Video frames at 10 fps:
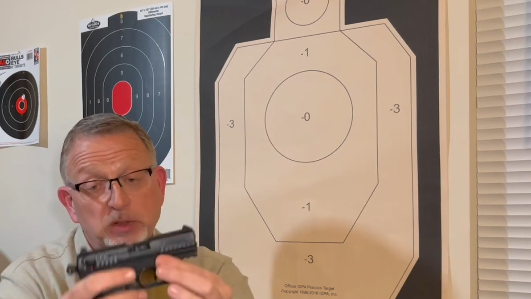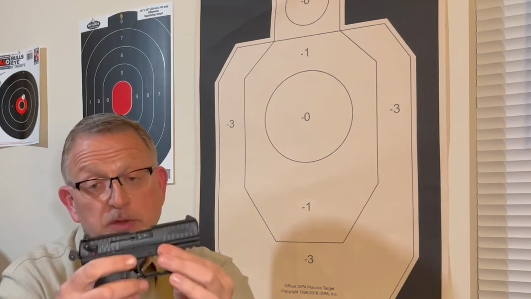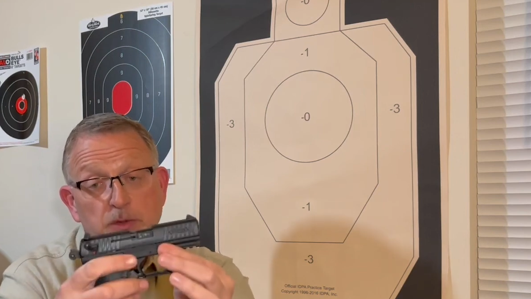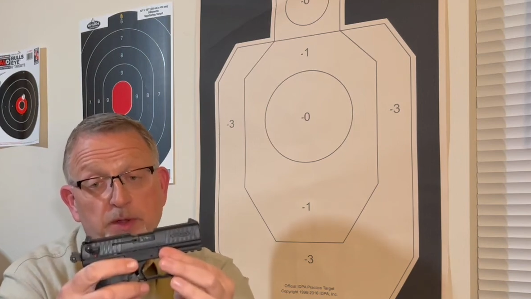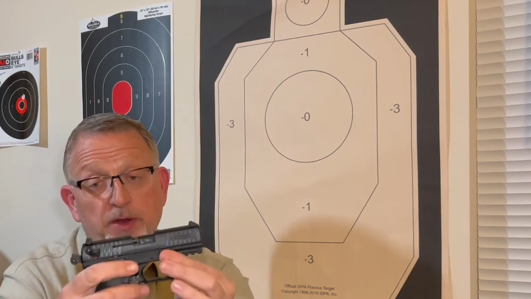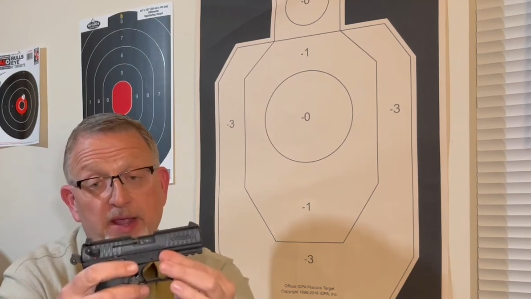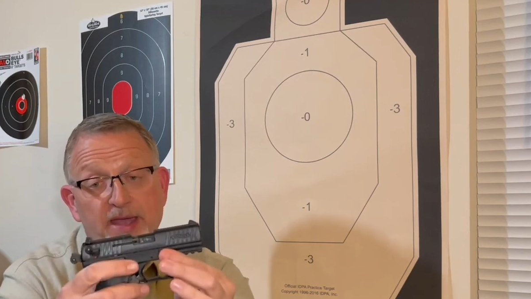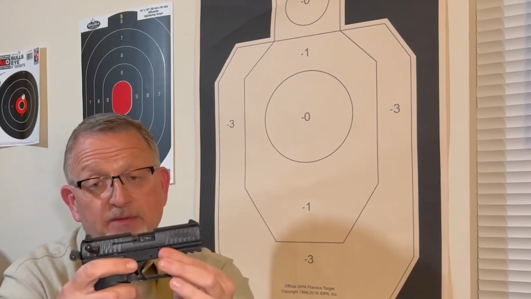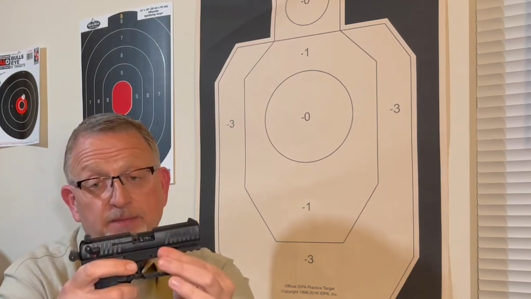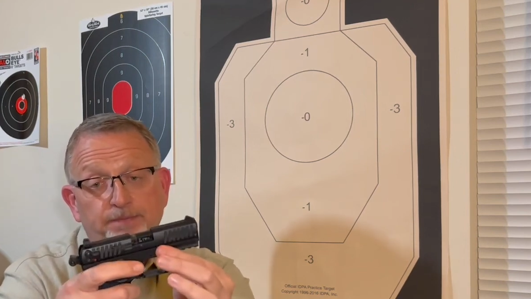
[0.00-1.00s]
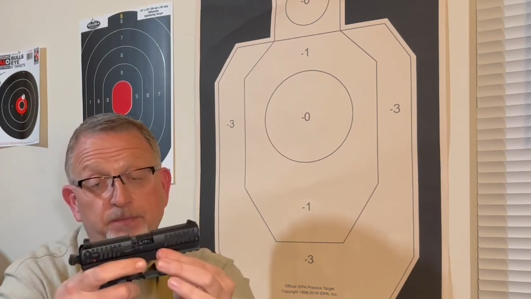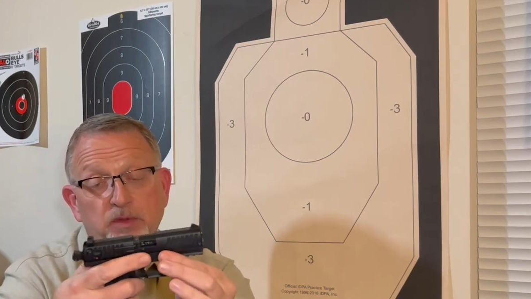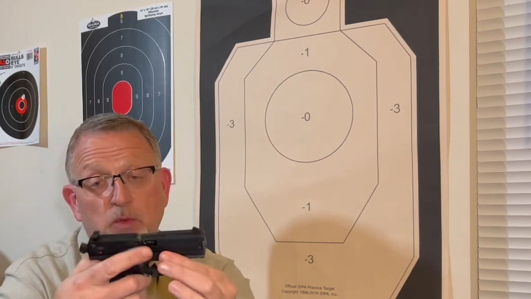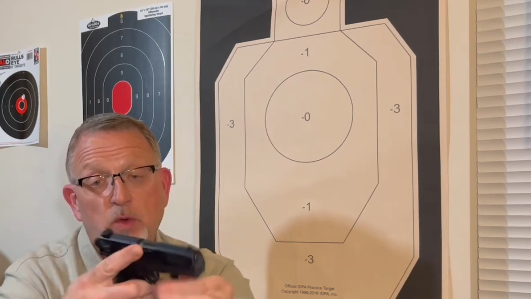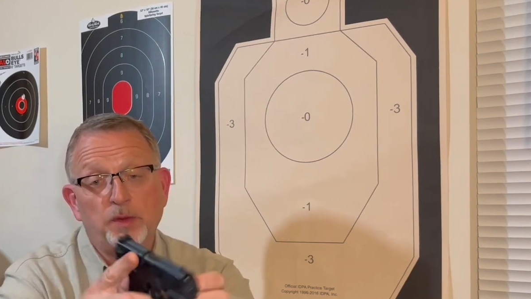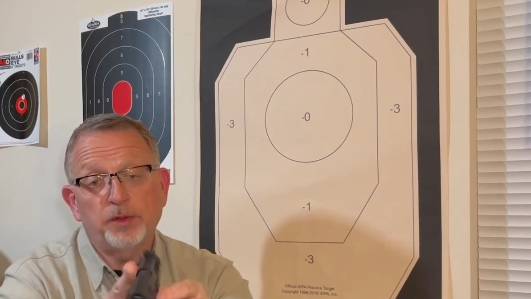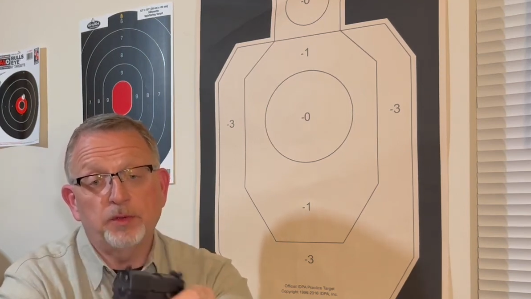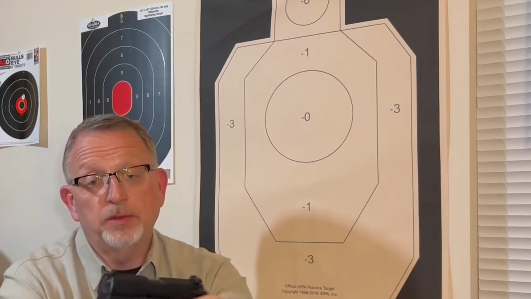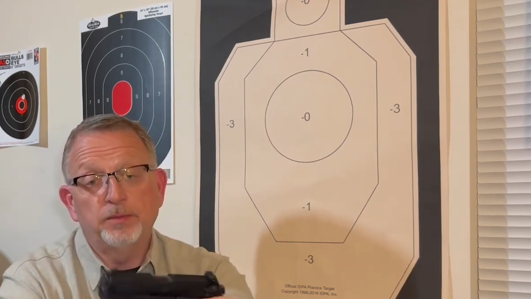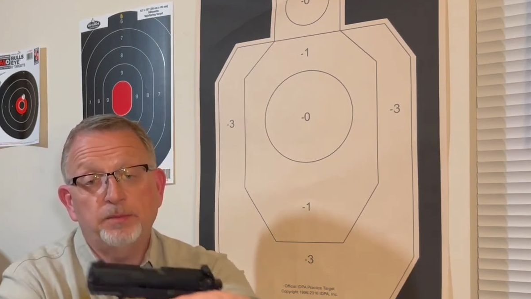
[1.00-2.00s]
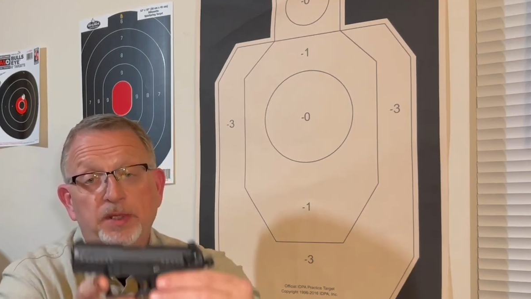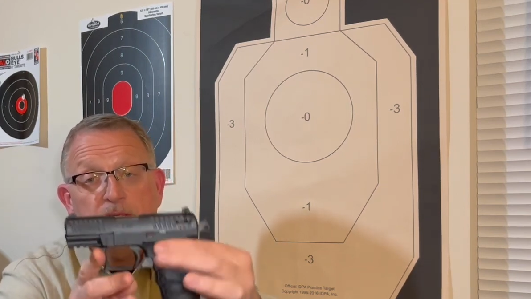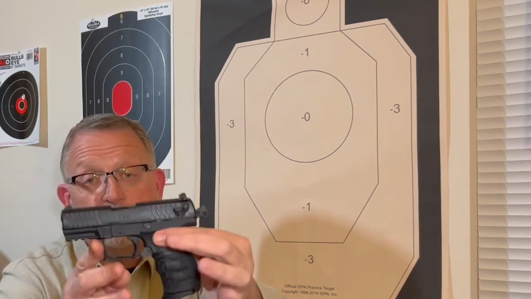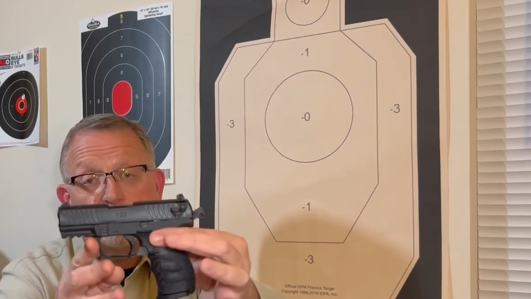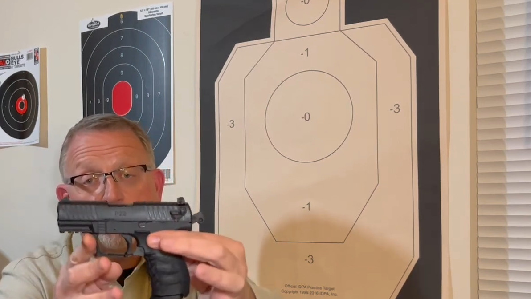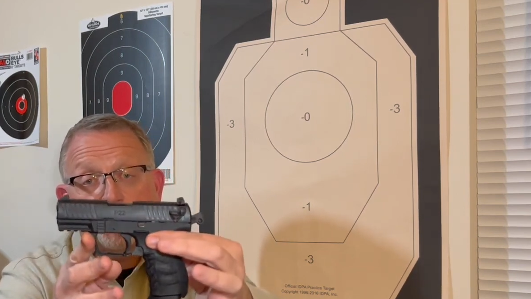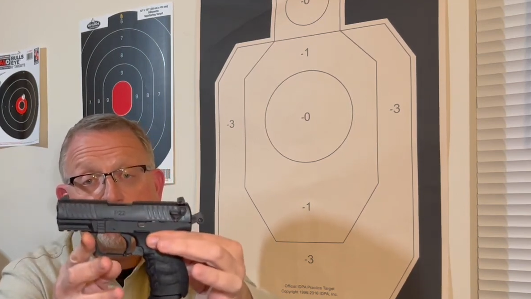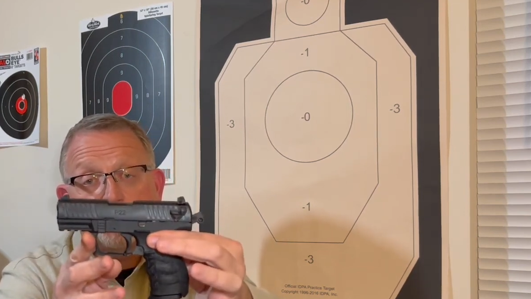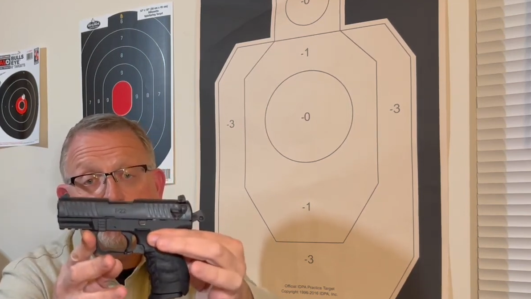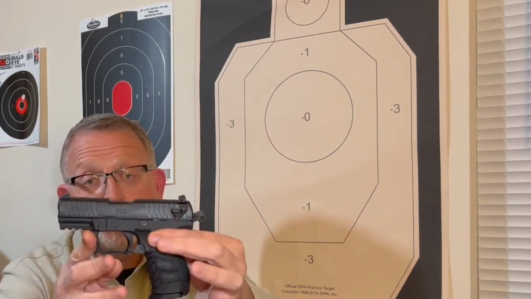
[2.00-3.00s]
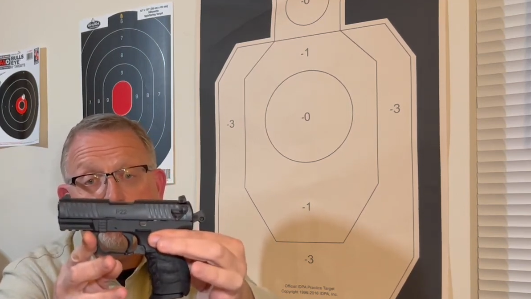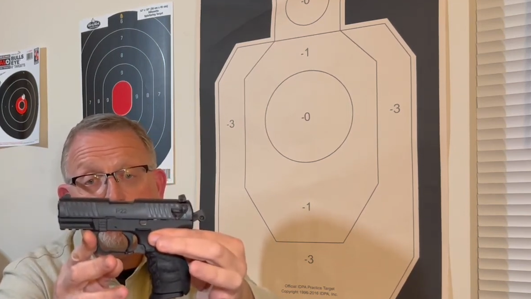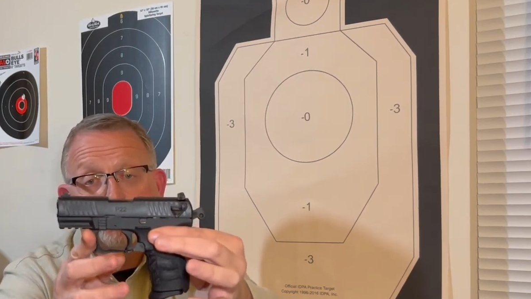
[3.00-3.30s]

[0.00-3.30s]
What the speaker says: So there you have it, the Walther P22 Q.